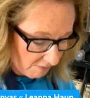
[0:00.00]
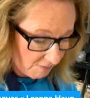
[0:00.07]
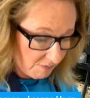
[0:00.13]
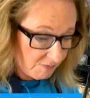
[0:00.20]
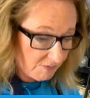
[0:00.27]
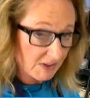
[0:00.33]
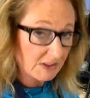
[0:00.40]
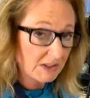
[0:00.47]

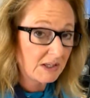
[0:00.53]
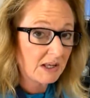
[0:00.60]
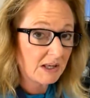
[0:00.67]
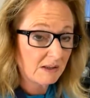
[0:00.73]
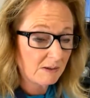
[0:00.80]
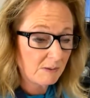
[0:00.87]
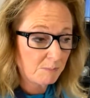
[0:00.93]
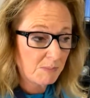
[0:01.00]
fill it
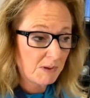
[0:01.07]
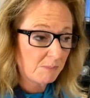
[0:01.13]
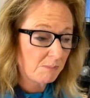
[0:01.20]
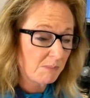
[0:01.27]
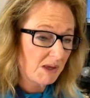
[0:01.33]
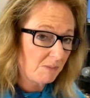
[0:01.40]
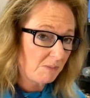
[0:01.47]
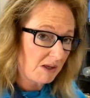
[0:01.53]
in, but
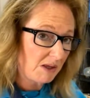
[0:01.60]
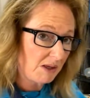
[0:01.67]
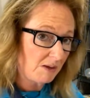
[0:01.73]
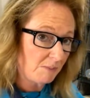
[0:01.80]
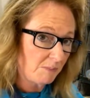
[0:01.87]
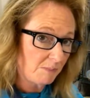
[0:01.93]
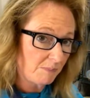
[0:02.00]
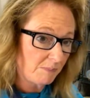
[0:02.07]

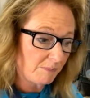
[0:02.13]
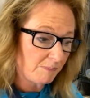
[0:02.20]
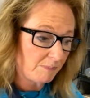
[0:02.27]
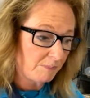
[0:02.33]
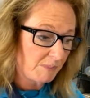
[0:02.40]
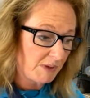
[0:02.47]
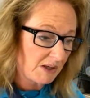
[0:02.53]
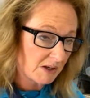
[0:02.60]
maybe
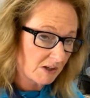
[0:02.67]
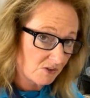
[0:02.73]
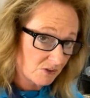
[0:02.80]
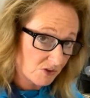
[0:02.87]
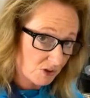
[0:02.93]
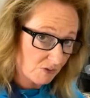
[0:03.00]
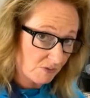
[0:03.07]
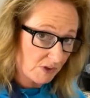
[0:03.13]
be
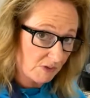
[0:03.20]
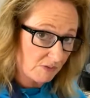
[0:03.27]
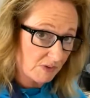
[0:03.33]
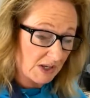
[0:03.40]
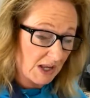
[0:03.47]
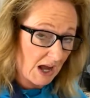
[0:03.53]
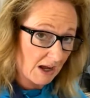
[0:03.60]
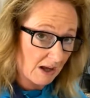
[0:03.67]
conservative
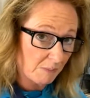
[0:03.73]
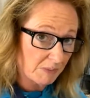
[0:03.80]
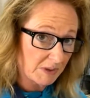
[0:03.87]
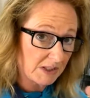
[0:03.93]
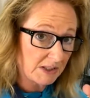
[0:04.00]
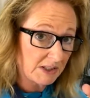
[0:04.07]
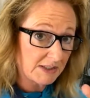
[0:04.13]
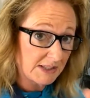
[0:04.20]
and not
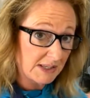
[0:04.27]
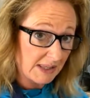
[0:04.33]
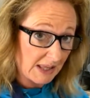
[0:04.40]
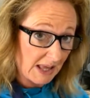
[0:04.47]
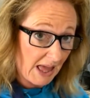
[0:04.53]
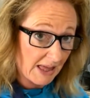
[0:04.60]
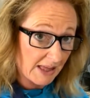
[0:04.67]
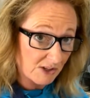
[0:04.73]
completely to
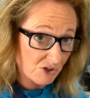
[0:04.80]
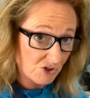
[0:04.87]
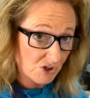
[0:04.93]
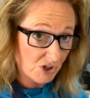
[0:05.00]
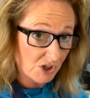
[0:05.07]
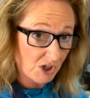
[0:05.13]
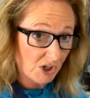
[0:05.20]
the edge,